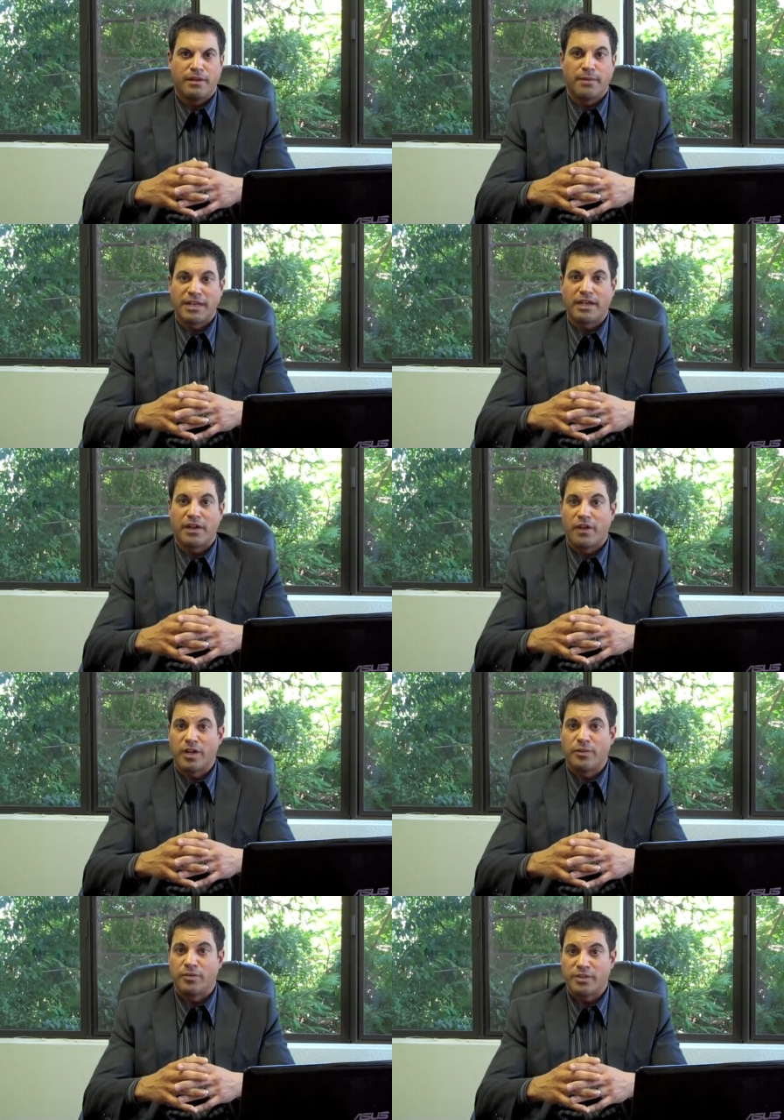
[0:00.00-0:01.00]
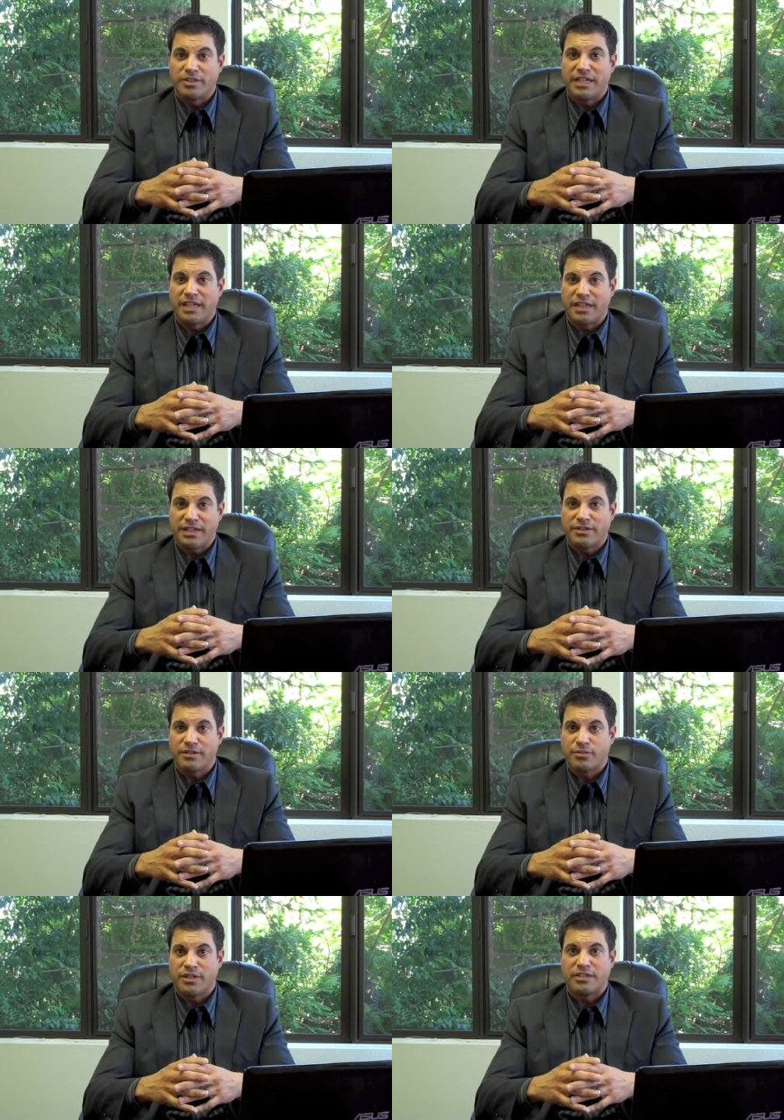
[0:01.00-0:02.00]
Mike Catalano with Real Estate
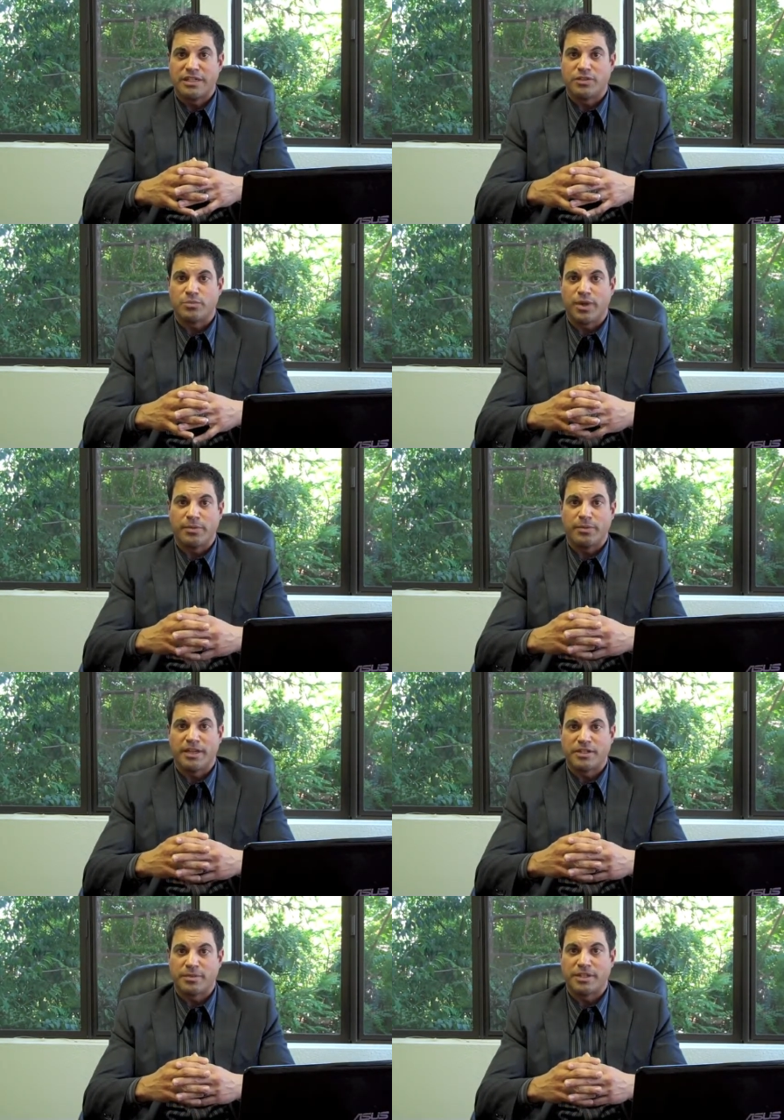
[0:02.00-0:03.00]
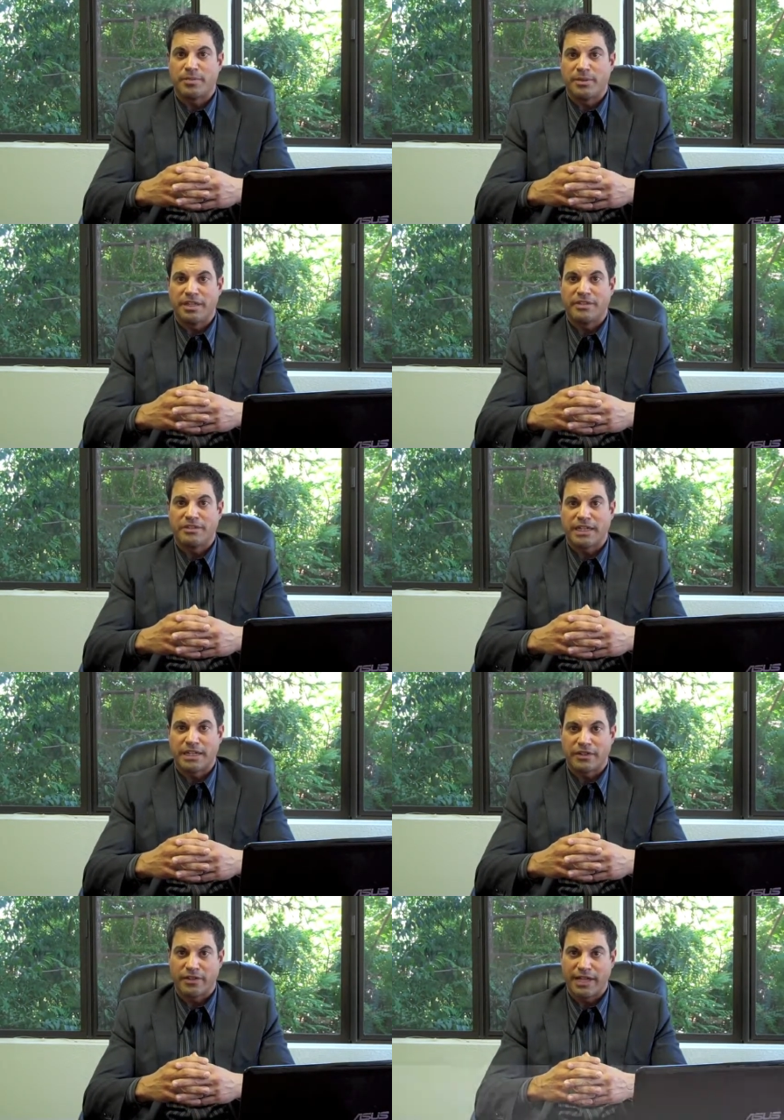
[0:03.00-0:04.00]
Connections, residential property management company here in
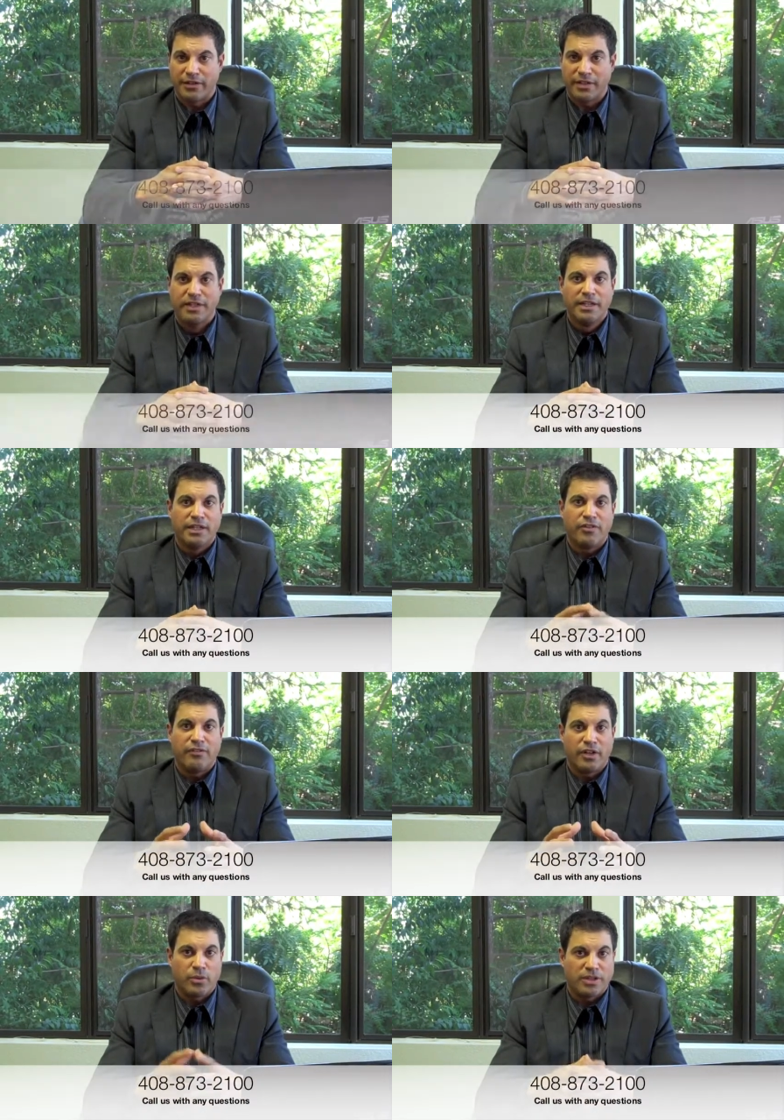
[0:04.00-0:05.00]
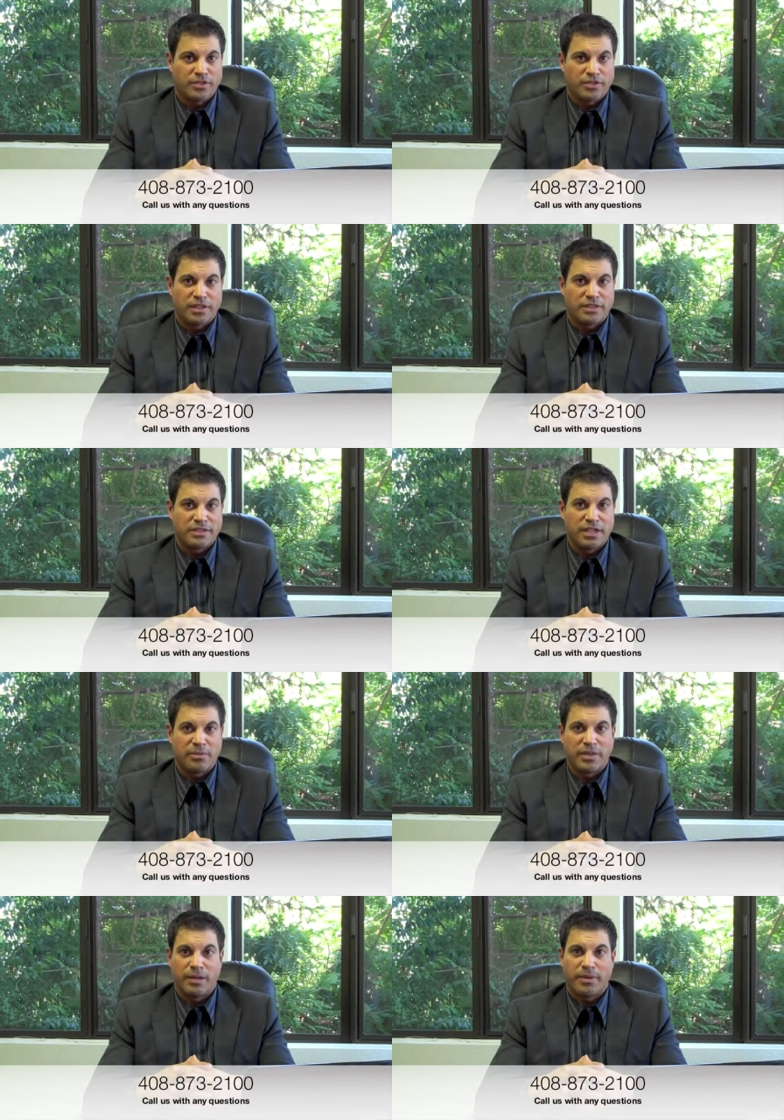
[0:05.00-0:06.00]
Santa Clara County. If you have any questions on this
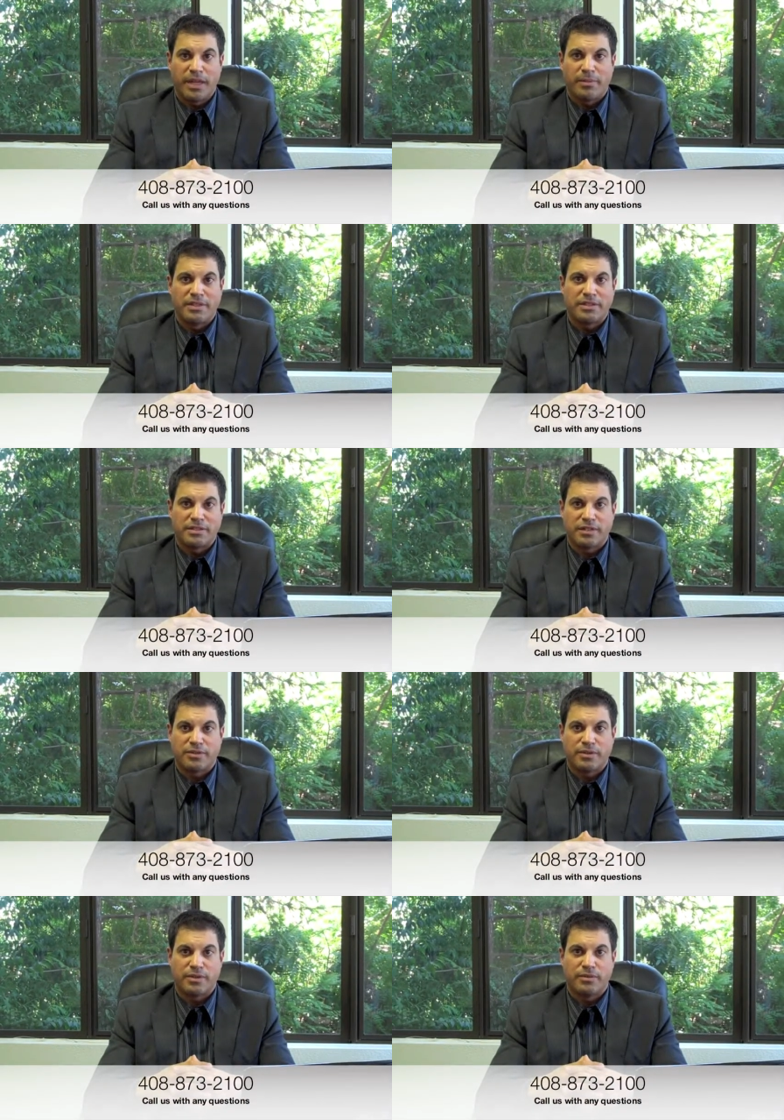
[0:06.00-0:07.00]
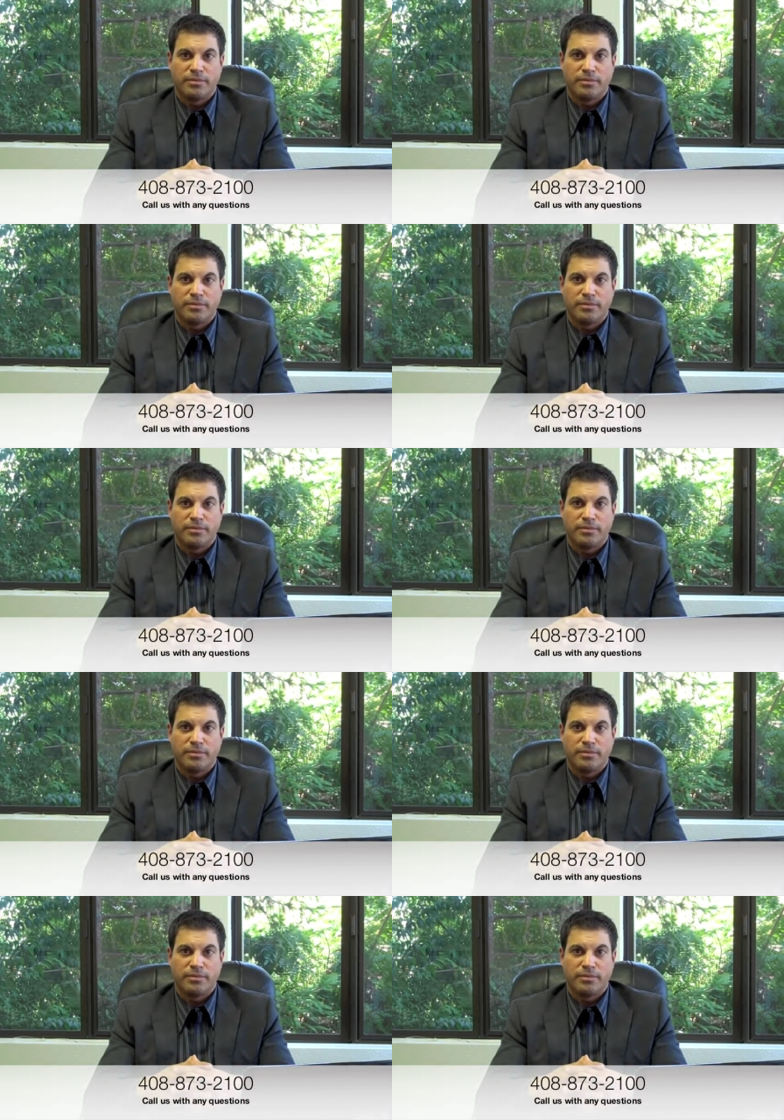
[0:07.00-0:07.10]
topic, I'd be happy to discuss it with you.